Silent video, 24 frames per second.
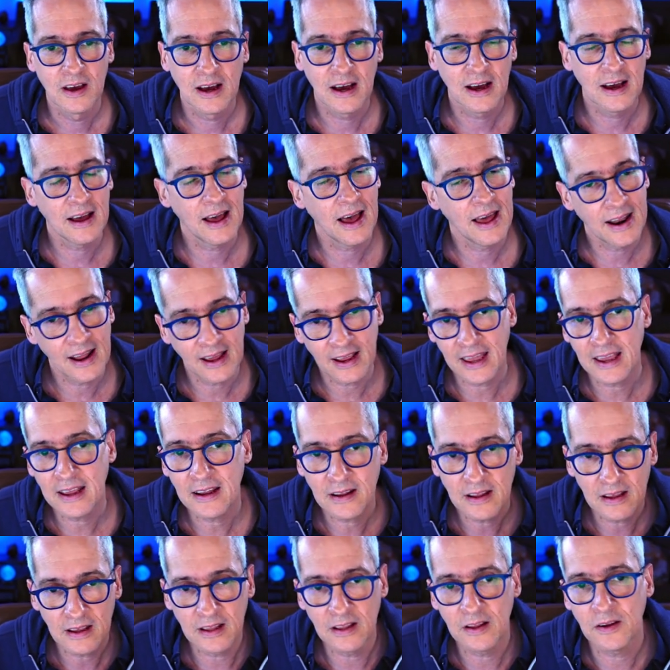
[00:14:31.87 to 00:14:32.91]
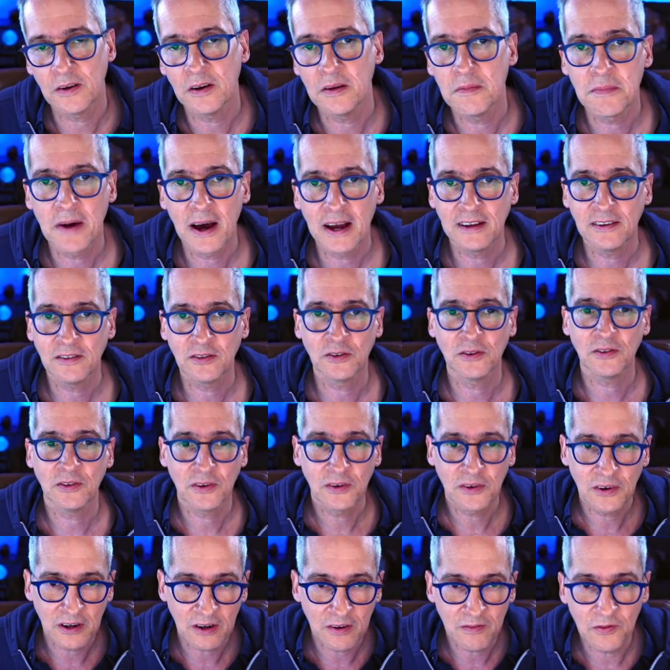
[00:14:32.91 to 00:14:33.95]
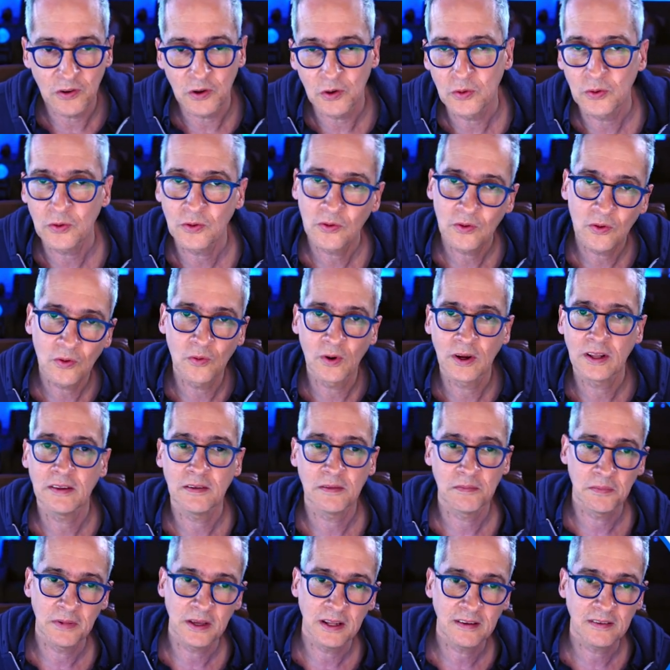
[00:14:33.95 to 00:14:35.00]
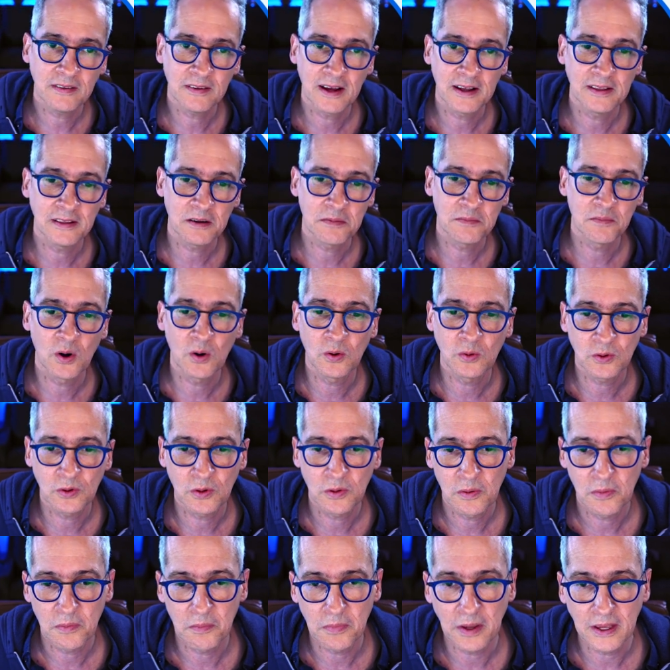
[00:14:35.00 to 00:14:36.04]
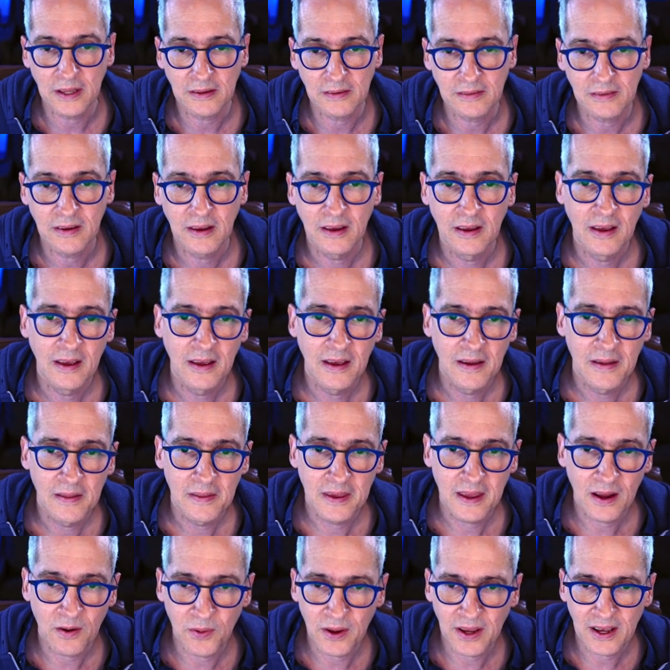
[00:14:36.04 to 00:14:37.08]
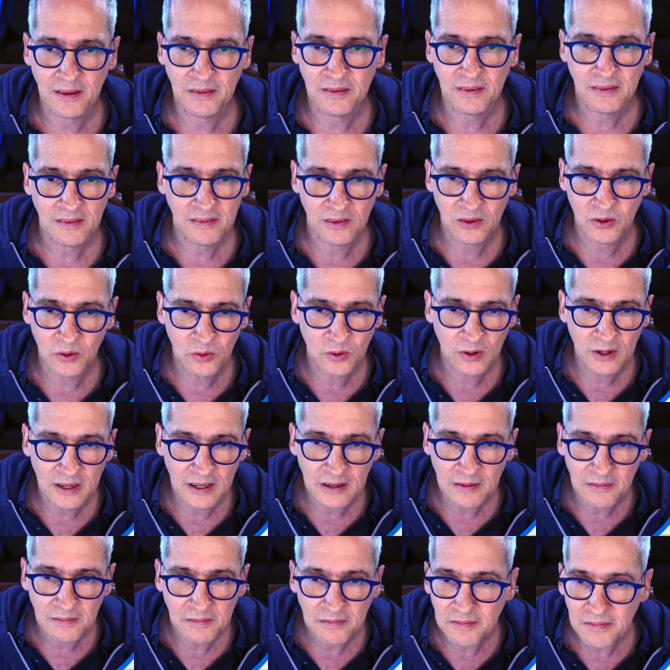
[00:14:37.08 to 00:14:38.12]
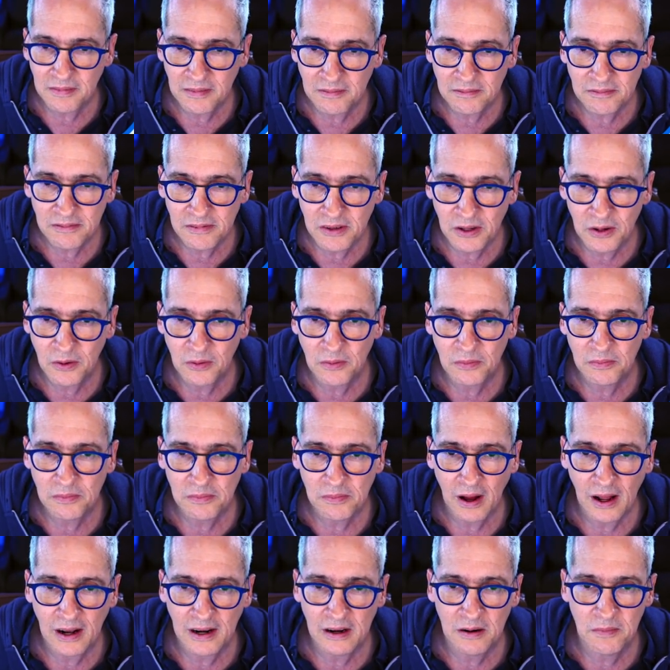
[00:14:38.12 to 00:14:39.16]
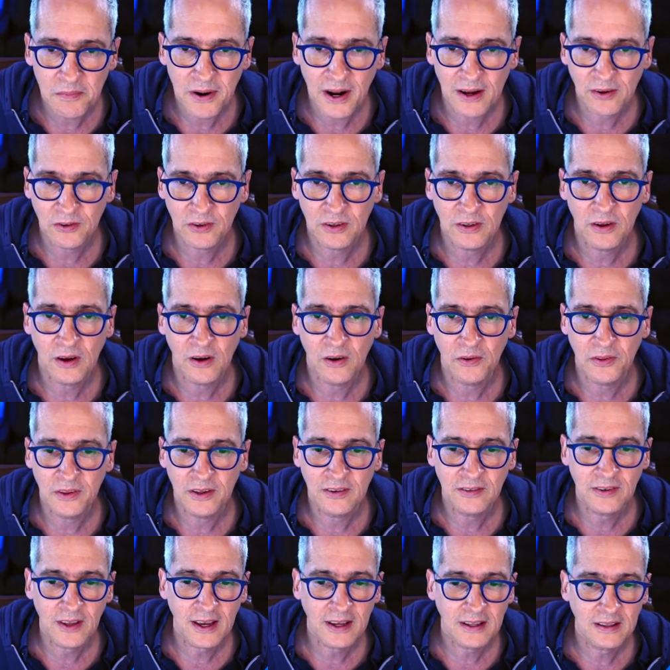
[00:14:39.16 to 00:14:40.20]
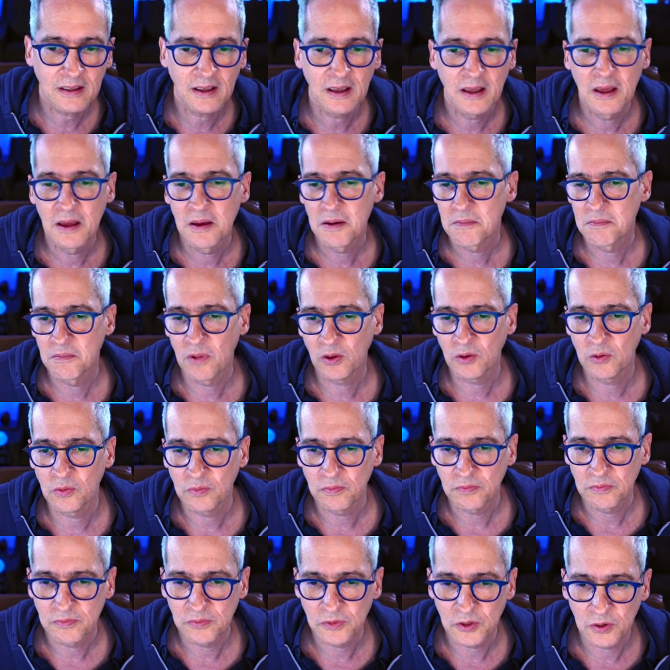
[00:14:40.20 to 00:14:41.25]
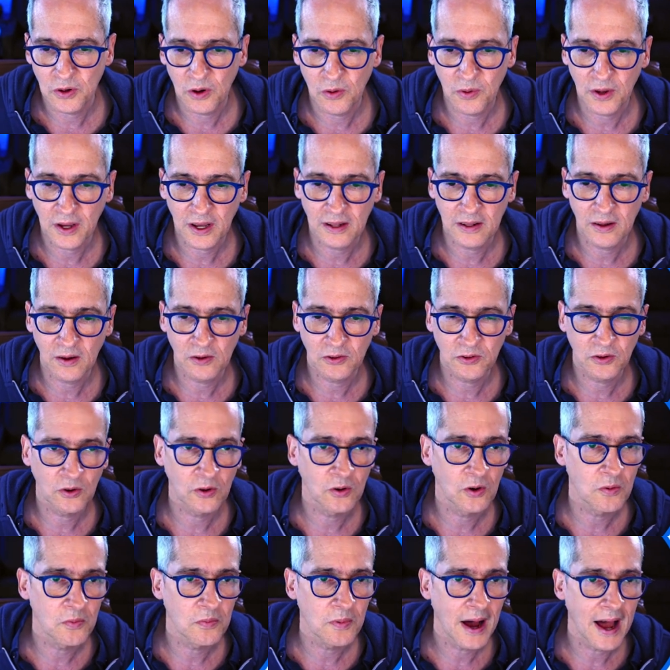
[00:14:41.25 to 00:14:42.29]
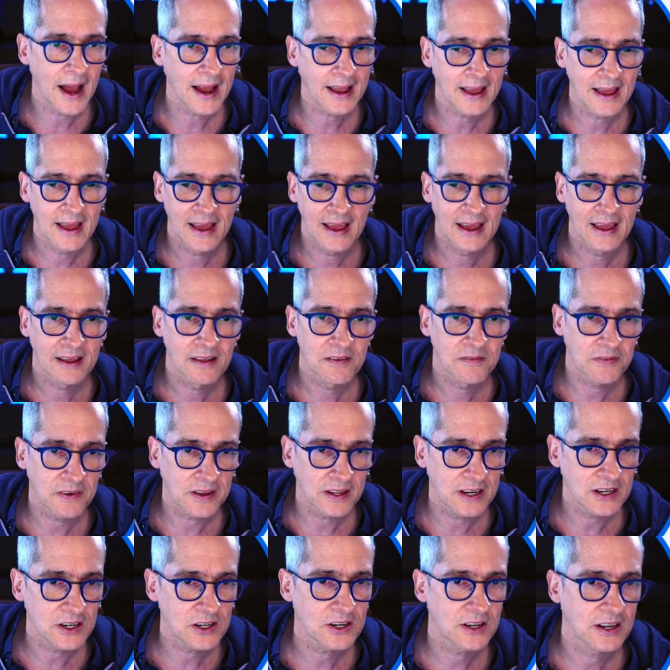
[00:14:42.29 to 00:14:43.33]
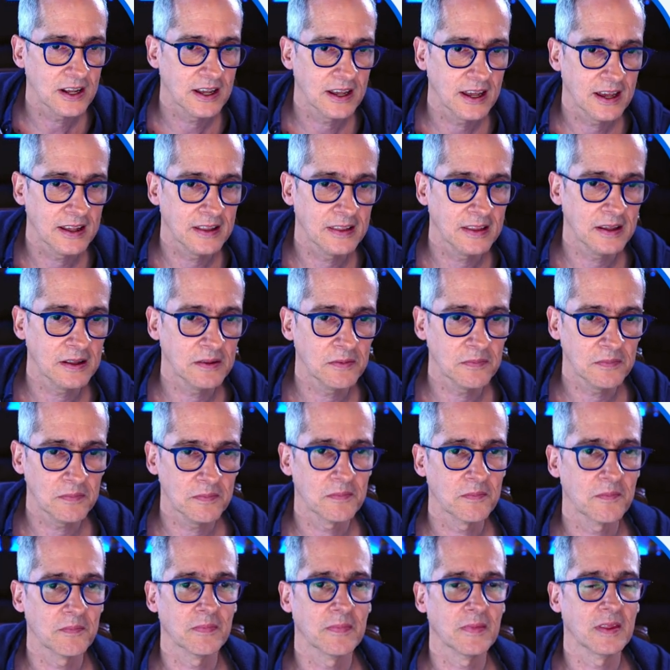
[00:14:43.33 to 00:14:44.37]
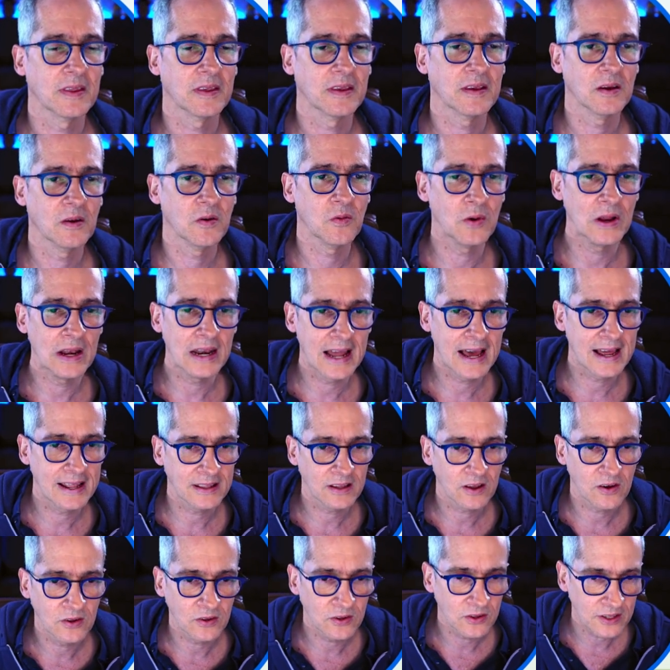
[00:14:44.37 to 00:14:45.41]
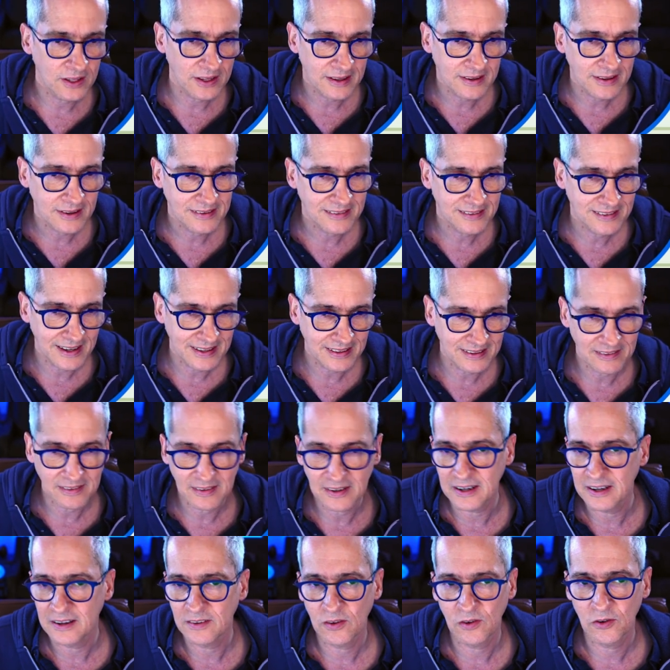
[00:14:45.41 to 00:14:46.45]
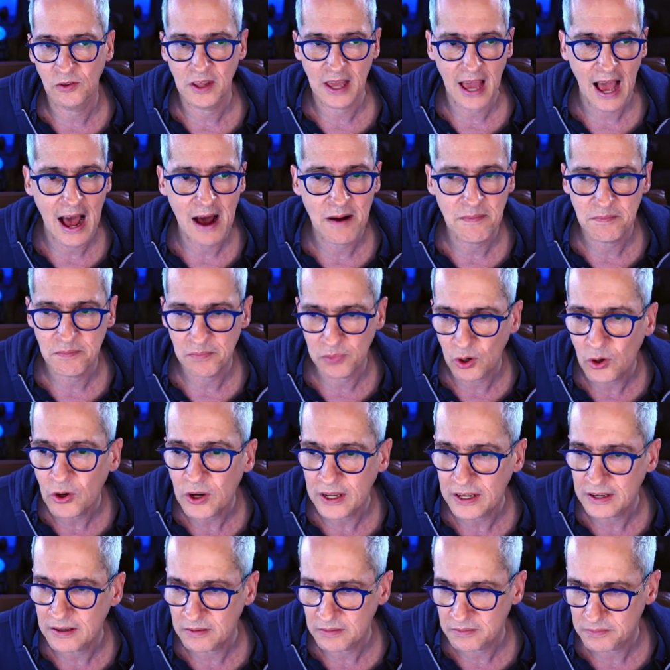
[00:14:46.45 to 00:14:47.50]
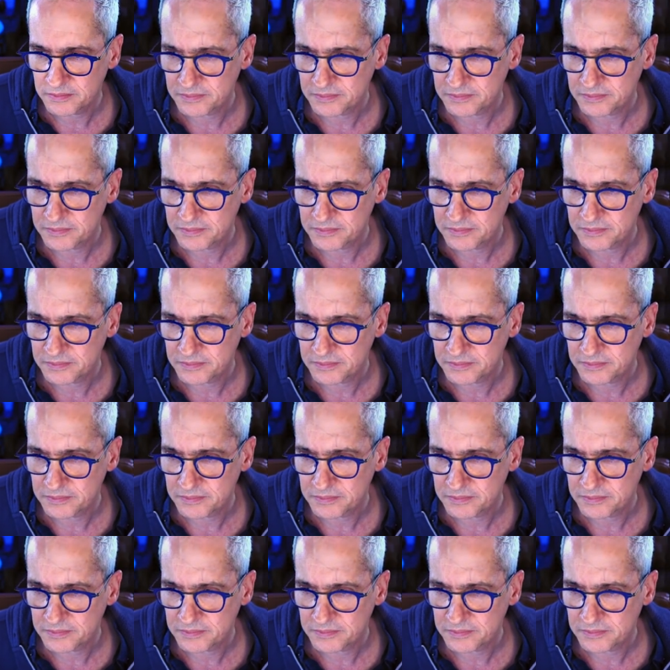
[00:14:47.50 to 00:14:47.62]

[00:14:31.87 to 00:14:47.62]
Uh, and again, it reminds us, reviews what being standard mode means. Yeah, we can do an in, you know, a little browsing of the site, but you know, we can also go back, finish, and then we land on the setting screens of the A M P plugin.